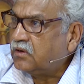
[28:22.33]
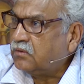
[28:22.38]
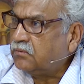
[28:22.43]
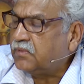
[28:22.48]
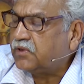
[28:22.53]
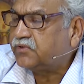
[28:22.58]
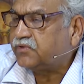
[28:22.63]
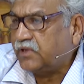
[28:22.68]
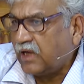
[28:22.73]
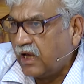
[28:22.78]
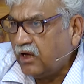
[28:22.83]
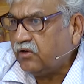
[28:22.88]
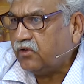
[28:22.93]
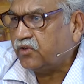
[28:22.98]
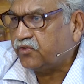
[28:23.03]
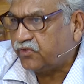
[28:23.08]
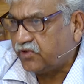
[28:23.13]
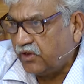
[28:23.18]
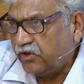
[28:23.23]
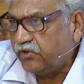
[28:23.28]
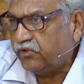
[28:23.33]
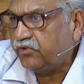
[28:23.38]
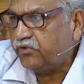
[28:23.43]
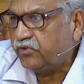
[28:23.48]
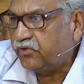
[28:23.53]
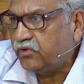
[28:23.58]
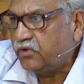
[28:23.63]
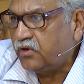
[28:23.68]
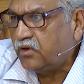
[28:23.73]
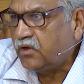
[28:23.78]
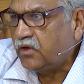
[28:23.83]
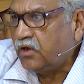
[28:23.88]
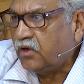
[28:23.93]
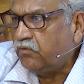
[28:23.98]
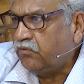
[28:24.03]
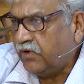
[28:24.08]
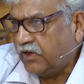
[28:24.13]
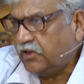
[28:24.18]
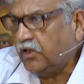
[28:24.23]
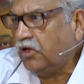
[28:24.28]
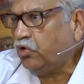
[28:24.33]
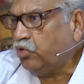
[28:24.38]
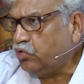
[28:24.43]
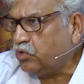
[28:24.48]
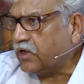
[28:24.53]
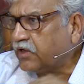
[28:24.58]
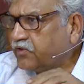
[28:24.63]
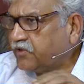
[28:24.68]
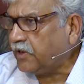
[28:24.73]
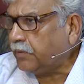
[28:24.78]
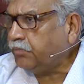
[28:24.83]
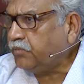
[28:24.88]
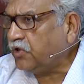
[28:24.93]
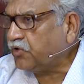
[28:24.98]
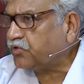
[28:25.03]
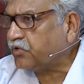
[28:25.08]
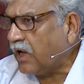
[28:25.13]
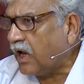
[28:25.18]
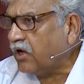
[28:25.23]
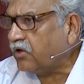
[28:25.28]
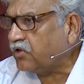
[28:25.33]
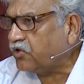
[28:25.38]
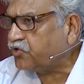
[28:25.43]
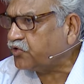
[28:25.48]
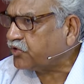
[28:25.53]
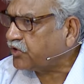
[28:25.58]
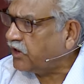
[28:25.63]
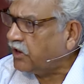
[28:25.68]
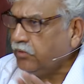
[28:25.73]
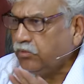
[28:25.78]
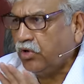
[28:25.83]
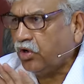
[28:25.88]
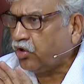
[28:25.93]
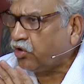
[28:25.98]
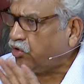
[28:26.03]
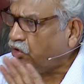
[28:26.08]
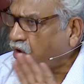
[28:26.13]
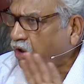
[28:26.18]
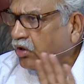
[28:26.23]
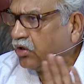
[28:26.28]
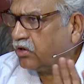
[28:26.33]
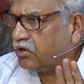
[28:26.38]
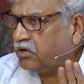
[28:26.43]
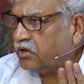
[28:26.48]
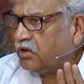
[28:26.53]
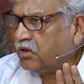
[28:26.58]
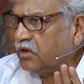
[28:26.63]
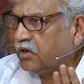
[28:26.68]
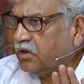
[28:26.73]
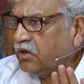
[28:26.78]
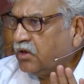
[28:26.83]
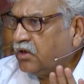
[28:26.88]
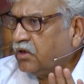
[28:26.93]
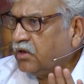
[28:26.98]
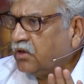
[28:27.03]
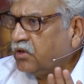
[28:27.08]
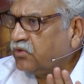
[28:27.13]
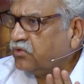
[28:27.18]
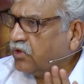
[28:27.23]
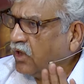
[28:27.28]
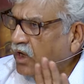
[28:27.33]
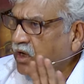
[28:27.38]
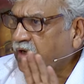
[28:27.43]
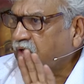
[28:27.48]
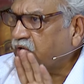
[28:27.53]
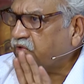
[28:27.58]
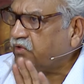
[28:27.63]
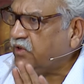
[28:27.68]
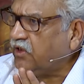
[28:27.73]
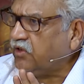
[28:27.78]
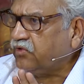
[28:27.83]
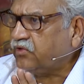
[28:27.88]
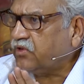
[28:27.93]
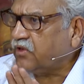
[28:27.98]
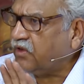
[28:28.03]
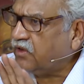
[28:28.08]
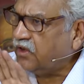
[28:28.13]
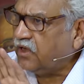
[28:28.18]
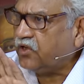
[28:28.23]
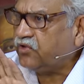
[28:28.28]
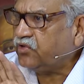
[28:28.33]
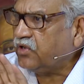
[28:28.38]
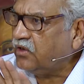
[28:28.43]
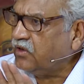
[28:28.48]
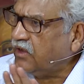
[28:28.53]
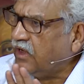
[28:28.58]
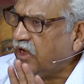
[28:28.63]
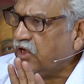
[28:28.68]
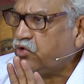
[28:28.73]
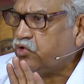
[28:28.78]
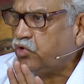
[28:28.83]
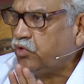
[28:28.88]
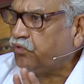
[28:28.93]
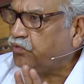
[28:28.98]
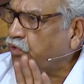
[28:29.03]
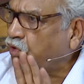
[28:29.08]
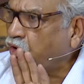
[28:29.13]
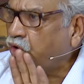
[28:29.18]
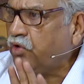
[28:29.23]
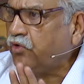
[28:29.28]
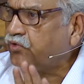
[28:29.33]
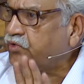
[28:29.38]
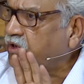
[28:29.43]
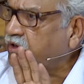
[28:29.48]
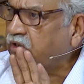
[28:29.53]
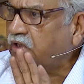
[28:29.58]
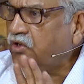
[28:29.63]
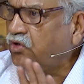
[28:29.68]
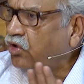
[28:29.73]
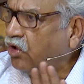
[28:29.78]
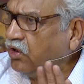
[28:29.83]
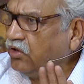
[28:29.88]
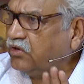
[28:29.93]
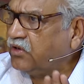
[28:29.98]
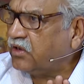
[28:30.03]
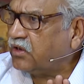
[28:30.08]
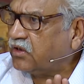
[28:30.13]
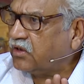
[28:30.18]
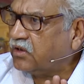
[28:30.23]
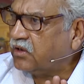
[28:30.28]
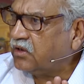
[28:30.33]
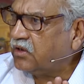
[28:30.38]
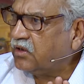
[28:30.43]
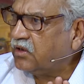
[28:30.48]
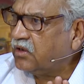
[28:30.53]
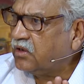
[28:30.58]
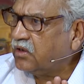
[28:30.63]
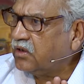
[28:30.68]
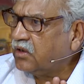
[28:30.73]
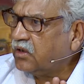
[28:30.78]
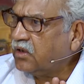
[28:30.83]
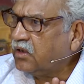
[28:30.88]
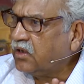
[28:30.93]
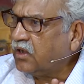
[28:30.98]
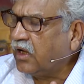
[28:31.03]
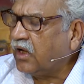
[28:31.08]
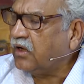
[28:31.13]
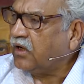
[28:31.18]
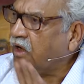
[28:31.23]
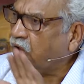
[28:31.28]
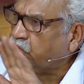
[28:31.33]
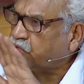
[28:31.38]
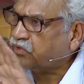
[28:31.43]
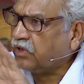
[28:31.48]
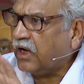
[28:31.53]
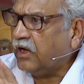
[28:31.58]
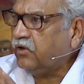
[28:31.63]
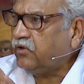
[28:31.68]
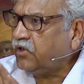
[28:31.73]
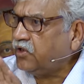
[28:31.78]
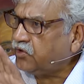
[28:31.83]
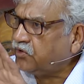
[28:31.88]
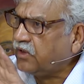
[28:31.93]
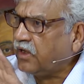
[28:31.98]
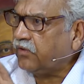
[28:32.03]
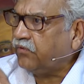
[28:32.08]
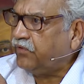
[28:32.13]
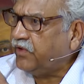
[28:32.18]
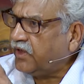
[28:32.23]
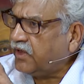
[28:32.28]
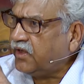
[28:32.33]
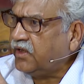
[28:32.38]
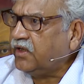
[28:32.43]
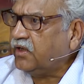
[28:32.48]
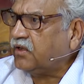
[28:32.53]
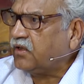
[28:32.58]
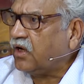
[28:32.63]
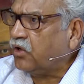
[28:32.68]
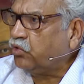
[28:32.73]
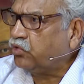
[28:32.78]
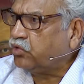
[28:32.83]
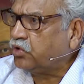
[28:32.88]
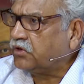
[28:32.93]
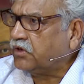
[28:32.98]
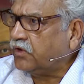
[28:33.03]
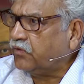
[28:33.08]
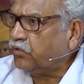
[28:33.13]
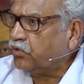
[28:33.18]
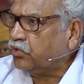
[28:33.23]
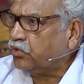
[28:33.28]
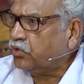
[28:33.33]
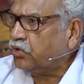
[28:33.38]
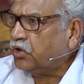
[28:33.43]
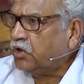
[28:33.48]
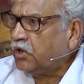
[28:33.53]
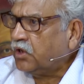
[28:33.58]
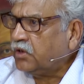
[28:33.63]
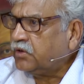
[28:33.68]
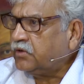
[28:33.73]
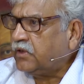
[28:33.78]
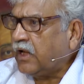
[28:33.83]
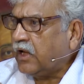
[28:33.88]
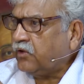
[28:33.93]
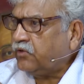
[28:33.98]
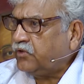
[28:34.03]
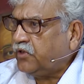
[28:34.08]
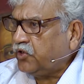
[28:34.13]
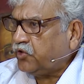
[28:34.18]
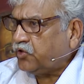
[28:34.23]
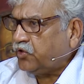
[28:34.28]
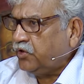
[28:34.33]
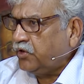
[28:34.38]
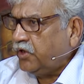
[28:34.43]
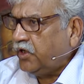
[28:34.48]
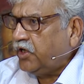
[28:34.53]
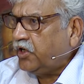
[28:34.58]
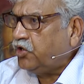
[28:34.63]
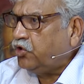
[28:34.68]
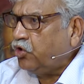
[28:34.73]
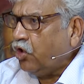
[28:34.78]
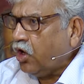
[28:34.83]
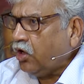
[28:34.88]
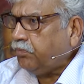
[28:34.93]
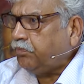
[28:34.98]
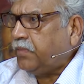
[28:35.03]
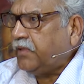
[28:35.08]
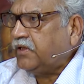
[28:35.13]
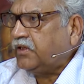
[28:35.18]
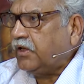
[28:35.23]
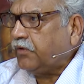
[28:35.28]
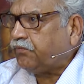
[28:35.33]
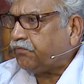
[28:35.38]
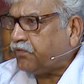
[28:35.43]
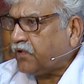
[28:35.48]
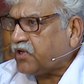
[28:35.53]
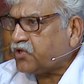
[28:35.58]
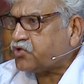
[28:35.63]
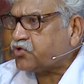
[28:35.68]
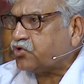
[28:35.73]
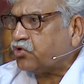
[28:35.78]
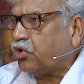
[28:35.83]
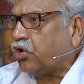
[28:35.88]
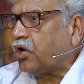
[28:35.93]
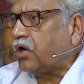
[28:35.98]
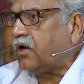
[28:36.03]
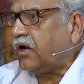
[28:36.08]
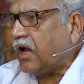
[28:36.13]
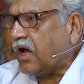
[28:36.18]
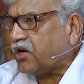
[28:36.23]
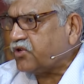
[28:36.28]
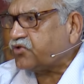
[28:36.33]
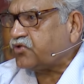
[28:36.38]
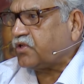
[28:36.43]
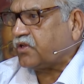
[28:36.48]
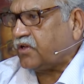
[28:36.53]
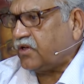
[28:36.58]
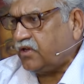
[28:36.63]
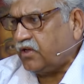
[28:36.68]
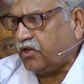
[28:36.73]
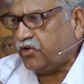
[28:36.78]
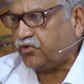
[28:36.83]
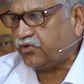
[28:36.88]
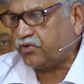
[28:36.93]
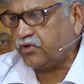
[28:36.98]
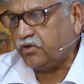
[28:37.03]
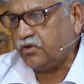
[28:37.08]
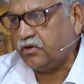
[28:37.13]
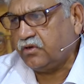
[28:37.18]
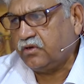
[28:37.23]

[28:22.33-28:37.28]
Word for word: But Sankhya says, whether you accept the Sankhya scheme or not, Sankhya says creation has to follow certain logic. And now scientists are veering round to the view that this need not be the first or last creation.